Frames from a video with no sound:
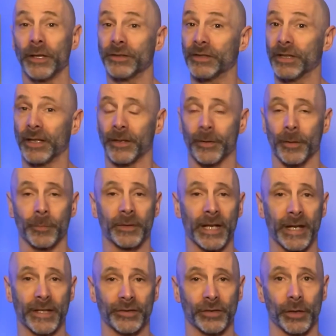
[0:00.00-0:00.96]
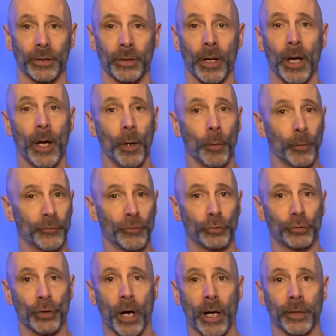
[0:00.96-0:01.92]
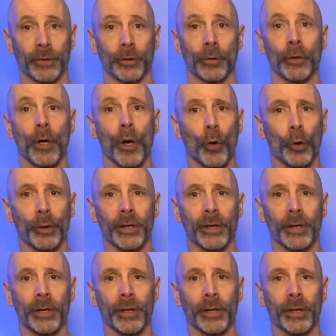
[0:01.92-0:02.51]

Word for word: is to get them tested with your doctor or a